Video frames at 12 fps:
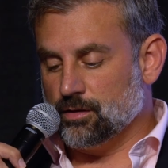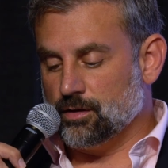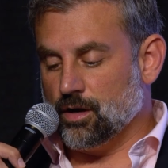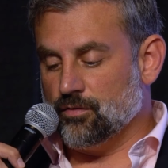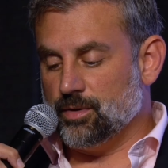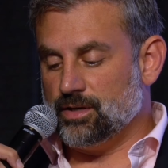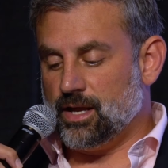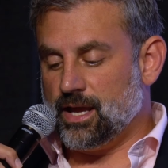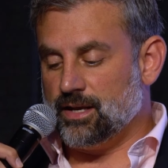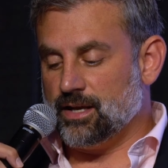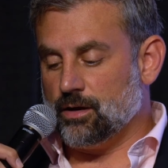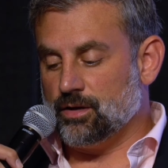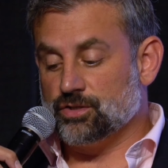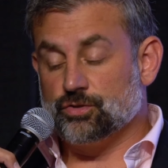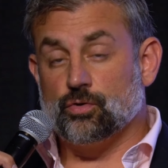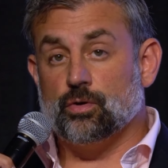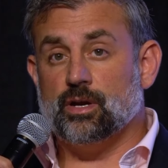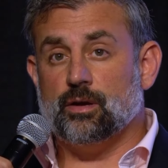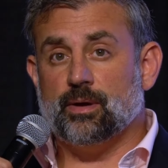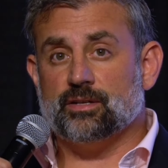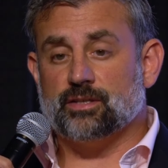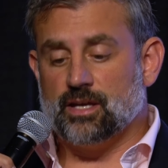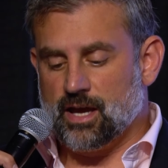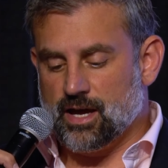government handing out extraordinary
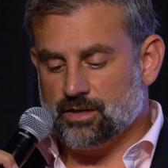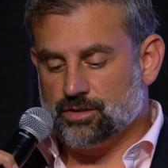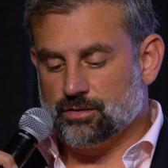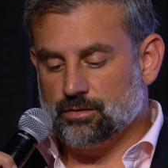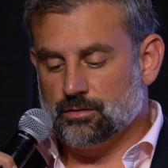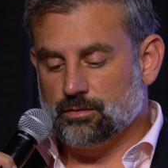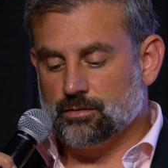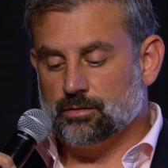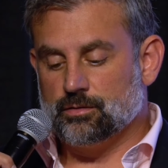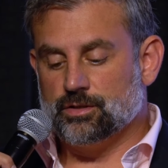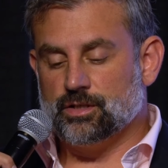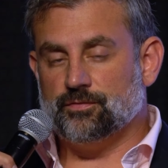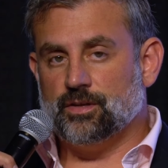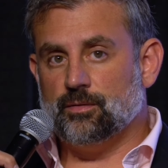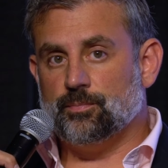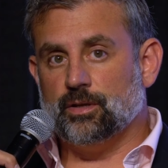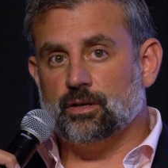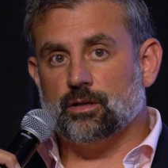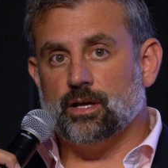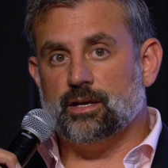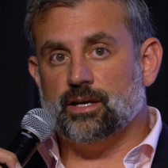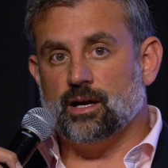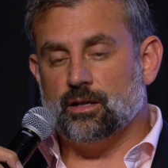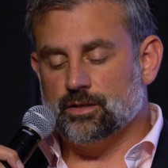amounts of cash, shifting political
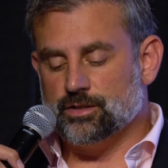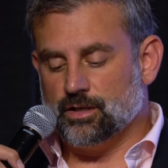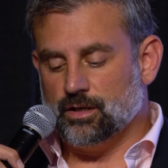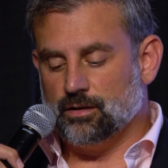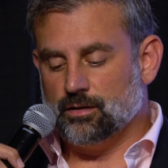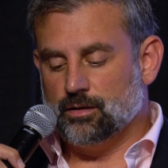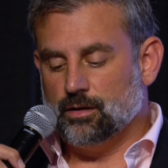ideology,